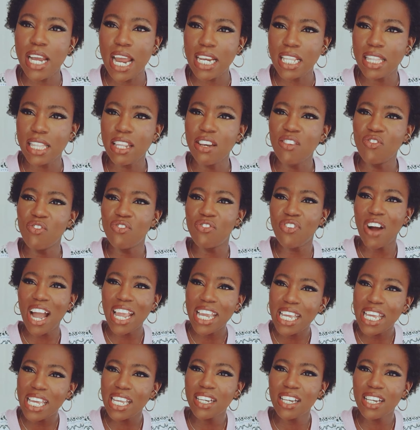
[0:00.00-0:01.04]
anything
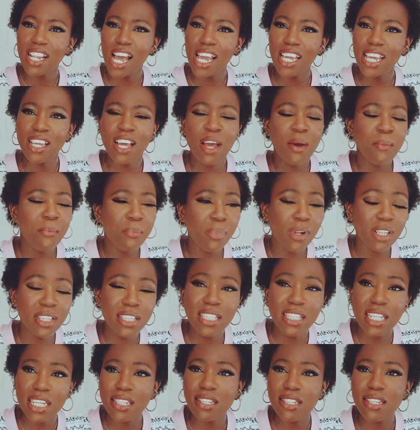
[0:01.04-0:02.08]
Viking like, but
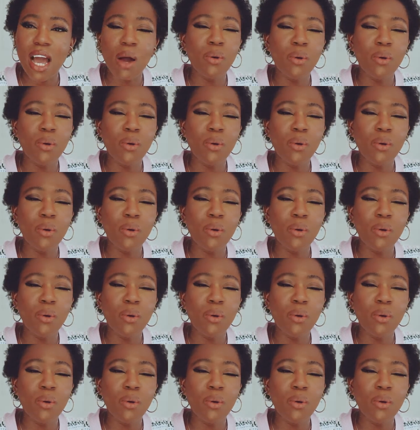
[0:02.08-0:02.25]
this, I